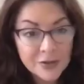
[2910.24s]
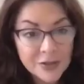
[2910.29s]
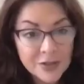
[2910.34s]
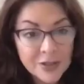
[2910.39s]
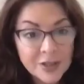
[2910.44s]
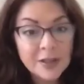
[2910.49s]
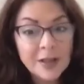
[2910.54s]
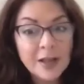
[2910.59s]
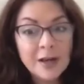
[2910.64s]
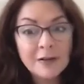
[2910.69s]

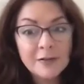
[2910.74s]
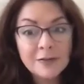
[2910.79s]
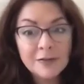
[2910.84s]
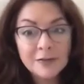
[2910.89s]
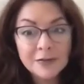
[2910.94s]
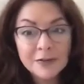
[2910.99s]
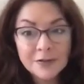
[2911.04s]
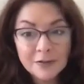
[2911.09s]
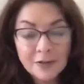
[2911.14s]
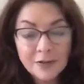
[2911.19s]
and a lot
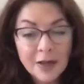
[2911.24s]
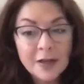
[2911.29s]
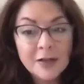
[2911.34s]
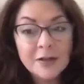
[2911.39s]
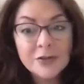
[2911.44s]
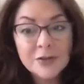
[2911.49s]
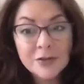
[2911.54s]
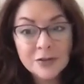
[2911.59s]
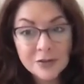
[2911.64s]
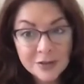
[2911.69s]
of
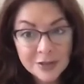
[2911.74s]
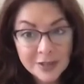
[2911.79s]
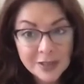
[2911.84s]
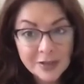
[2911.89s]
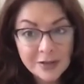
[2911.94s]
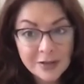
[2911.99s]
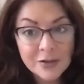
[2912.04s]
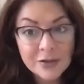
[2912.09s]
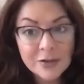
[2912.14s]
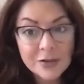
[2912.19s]
diviners or
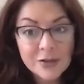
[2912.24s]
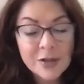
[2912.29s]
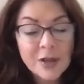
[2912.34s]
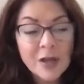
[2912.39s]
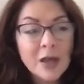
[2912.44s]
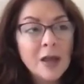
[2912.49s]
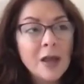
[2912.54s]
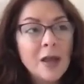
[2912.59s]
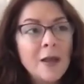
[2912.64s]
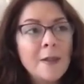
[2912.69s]
seers,
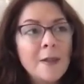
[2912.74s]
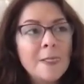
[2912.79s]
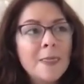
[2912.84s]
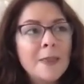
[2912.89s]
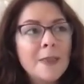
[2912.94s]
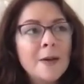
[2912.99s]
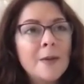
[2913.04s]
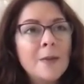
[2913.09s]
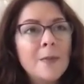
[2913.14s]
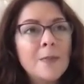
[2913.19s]

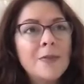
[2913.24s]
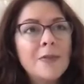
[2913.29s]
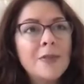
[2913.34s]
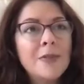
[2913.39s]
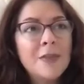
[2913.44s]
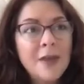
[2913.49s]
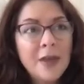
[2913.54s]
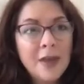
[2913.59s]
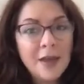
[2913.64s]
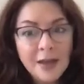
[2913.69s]

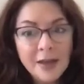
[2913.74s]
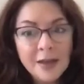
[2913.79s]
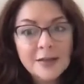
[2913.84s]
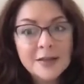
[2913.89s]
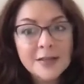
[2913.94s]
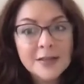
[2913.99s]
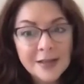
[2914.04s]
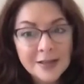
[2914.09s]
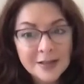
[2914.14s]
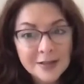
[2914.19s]
they
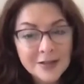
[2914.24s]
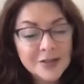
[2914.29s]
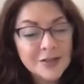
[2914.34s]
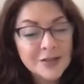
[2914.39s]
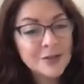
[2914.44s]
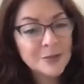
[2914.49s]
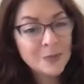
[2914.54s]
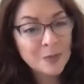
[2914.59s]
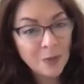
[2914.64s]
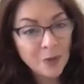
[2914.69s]
tend to
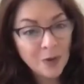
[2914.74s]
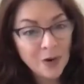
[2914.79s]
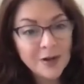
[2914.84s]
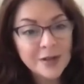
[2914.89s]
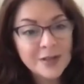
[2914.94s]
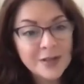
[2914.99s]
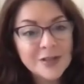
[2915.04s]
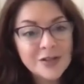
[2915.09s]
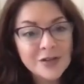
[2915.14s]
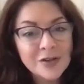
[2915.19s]
support
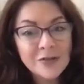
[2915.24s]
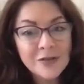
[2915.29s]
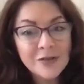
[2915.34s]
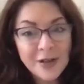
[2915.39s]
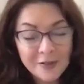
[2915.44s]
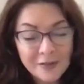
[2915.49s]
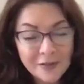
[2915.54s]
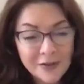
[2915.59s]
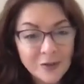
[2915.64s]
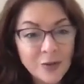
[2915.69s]
and serve
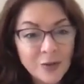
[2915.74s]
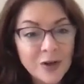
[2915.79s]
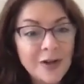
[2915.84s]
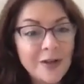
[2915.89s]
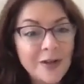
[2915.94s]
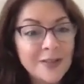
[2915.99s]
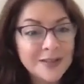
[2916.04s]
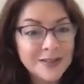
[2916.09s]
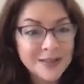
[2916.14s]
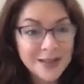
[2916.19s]
everyone
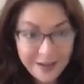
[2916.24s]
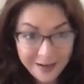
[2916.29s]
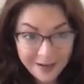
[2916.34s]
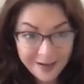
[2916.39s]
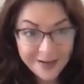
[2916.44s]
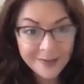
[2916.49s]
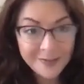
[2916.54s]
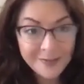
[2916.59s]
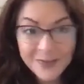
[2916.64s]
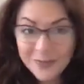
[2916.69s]
all the
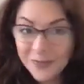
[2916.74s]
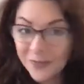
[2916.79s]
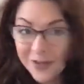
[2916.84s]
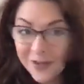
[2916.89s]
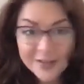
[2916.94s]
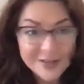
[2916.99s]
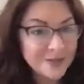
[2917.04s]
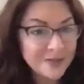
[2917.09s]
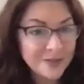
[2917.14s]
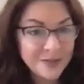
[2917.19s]
time in
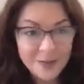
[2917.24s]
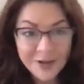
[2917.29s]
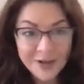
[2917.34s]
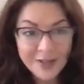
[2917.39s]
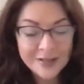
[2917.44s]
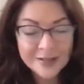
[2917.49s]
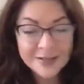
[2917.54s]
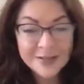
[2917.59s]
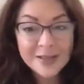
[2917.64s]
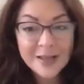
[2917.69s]
different
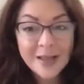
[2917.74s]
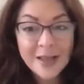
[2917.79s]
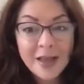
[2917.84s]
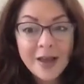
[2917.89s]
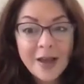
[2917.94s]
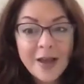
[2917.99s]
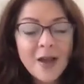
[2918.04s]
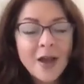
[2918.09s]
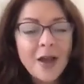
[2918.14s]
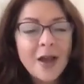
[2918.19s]
ways.
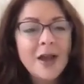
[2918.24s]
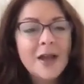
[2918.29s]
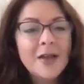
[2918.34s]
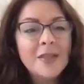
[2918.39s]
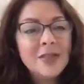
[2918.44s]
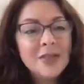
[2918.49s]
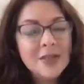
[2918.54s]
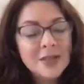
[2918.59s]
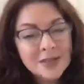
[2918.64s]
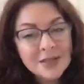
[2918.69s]

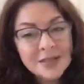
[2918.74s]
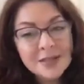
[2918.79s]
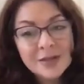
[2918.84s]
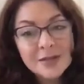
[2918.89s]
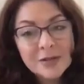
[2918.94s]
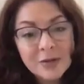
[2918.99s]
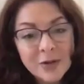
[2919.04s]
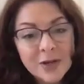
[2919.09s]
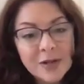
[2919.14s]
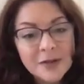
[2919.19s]
This is a
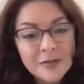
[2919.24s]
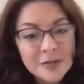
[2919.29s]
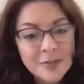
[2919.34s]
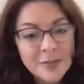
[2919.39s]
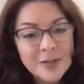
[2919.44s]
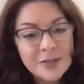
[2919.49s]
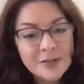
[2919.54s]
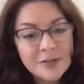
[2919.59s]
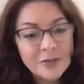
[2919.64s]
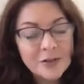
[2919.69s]
creative
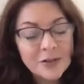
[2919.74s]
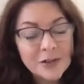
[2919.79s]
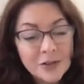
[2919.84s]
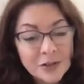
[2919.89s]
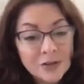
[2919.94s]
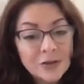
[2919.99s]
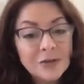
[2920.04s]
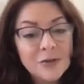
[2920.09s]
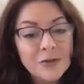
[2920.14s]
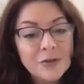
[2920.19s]
space for
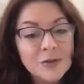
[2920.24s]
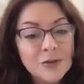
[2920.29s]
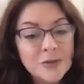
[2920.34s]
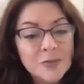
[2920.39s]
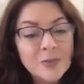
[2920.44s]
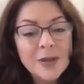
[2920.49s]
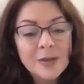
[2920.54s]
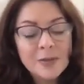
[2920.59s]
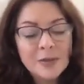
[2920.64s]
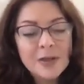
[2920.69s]
you to
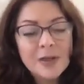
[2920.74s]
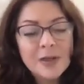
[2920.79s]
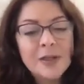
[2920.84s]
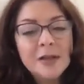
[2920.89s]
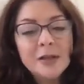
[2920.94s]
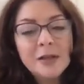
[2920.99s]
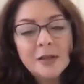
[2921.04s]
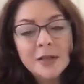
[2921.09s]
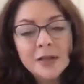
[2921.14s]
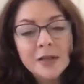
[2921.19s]
be able to
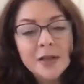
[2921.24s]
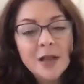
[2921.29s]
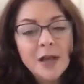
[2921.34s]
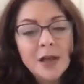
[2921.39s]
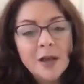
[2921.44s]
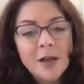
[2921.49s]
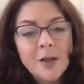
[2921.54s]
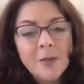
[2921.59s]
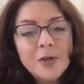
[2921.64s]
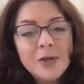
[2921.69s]
heal. And
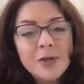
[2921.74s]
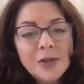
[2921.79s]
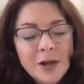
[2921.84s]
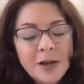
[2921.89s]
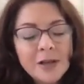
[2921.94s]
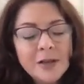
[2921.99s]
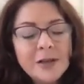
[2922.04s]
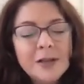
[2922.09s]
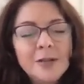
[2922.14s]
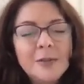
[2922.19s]
we talk
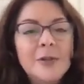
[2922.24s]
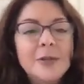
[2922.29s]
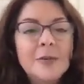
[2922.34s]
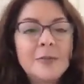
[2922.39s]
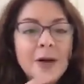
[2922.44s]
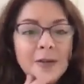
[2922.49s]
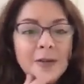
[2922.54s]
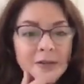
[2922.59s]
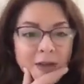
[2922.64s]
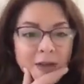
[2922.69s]
a little bit
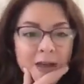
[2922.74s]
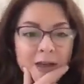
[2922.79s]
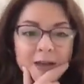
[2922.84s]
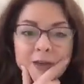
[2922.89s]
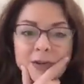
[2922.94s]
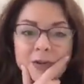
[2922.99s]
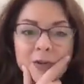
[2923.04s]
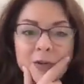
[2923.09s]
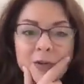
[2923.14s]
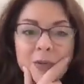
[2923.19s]
about that,
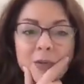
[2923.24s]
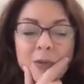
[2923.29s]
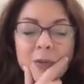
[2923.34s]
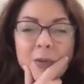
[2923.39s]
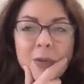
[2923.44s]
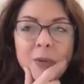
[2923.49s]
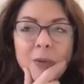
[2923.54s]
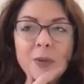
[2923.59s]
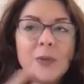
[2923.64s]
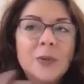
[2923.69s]

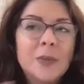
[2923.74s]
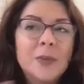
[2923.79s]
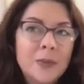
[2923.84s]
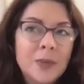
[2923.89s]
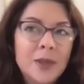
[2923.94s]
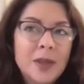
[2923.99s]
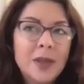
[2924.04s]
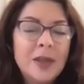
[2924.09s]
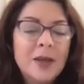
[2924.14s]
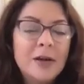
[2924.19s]

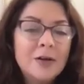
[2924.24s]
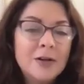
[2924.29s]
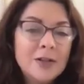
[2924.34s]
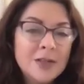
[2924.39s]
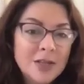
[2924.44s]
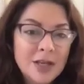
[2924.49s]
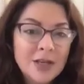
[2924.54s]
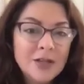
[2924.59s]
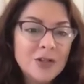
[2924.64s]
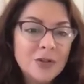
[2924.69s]
in our
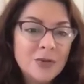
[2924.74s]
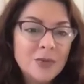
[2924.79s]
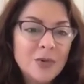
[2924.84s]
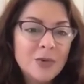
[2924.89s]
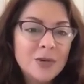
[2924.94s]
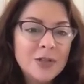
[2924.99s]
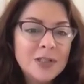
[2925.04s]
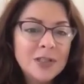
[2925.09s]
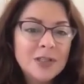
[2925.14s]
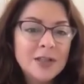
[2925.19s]
session when
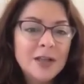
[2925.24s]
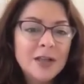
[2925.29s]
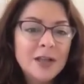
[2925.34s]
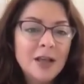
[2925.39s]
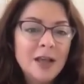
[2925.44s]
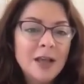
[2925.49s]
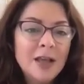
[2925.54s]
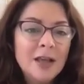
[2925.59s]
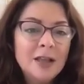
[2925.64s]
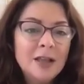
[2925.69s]
we did it,
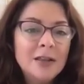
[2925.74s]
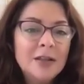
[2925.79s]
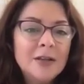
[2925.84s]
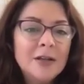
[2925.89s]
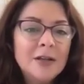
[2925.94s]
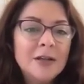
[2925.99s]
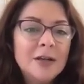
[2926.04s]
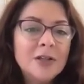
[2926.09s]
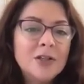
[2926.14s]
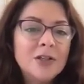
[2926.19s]
that the
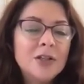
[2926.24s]
Akashic